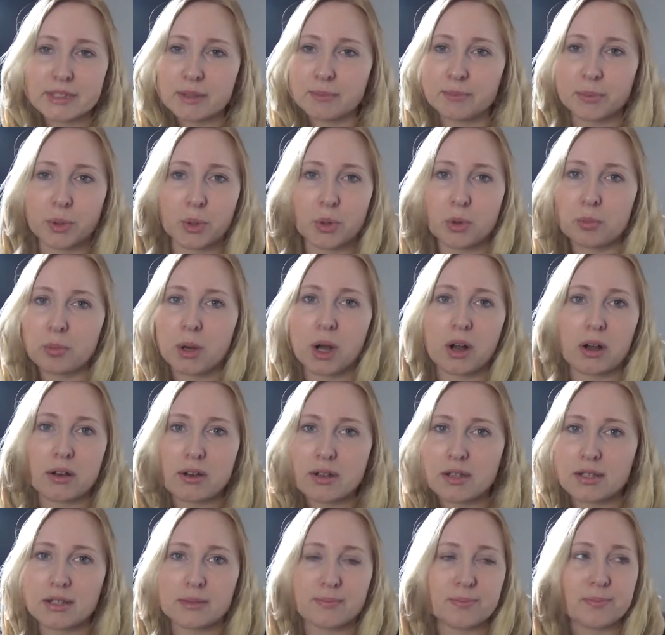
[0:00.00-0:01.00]
Poor
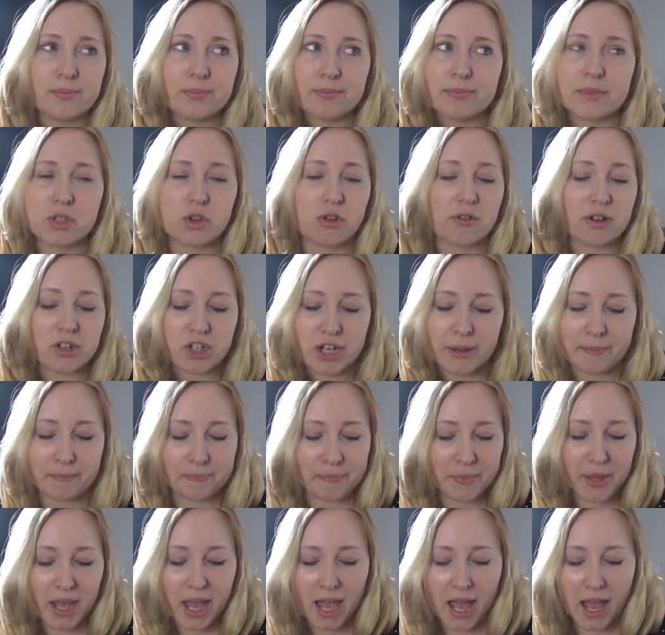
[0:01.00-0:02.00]
partners. Sorry,
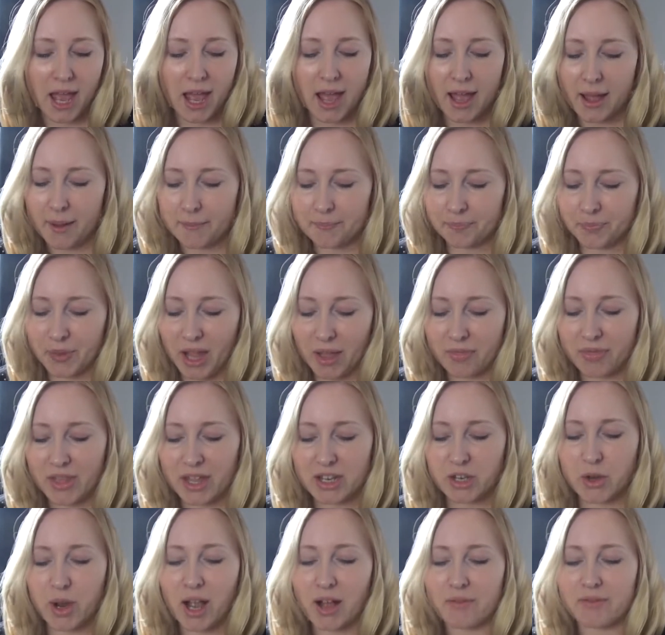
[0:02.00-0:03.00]
Jim. And
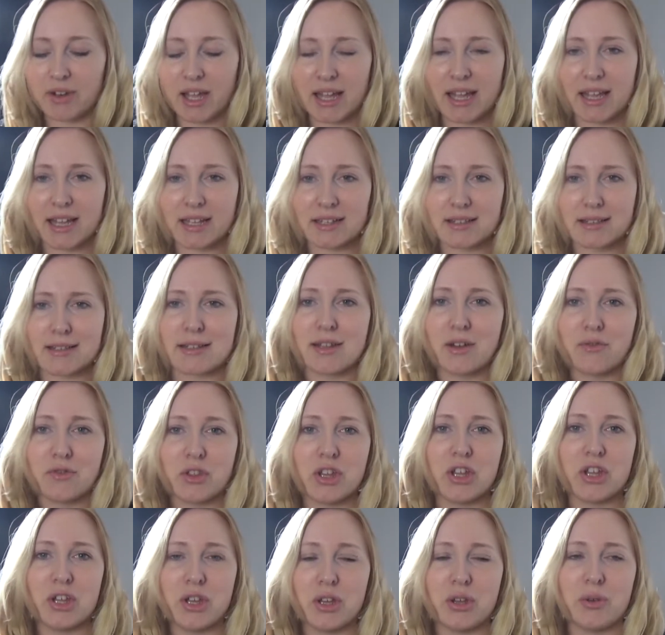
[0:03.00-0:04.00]
then you have like stuff
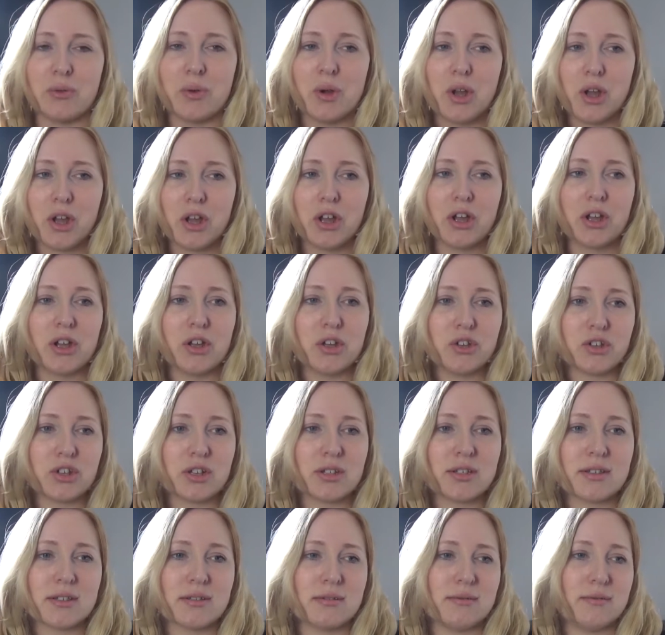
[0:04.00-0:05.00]
that you
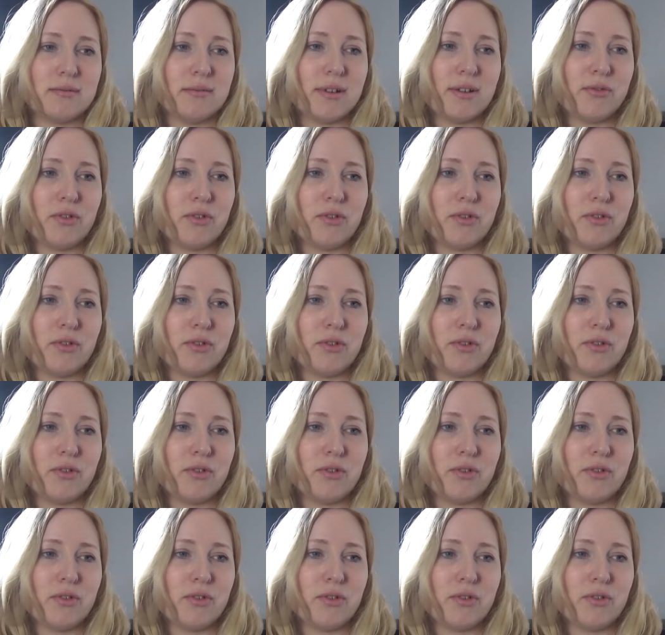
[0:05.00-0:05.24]
just,